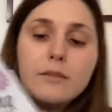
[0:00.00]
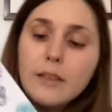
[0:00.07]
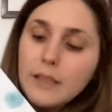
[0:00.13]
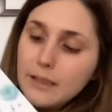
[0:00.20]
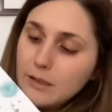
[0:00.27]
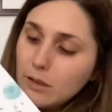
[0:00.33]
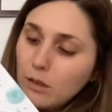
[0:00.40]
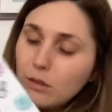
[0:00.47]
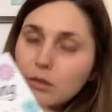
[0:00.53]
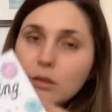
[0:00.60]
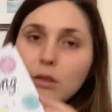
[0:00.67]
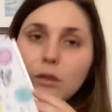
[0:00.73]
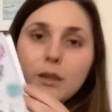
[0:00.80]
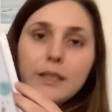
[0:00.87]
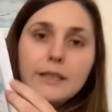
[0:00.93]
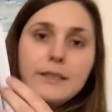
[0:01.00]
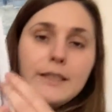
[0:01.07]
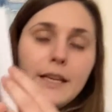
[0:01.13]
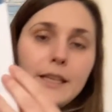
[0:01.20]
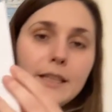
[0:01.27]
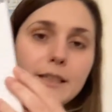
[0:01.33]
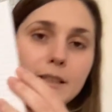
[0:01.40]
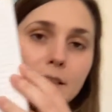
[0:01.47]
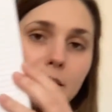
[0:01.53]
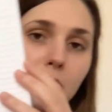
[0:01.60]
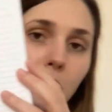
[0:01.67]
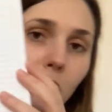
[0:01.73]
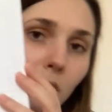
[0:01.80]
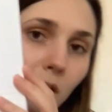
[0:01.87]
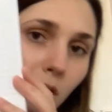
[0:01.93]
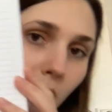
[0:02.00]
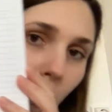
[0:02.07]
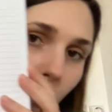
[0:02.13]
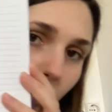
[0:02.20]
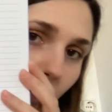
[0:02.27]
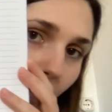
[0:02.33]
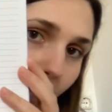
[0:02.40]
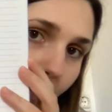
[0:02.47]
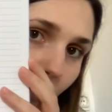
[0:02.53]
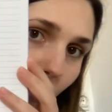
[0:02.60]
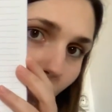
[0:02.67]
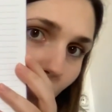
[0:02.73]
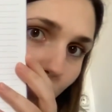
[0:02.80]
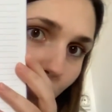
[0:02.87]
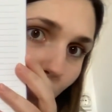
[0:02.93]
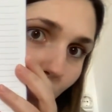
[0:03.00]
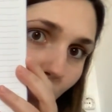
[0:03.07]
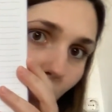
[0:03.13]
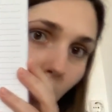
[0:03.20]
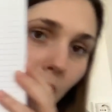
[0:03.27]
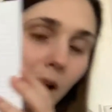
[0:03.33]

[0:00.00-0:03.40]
it's also inside its line notebook.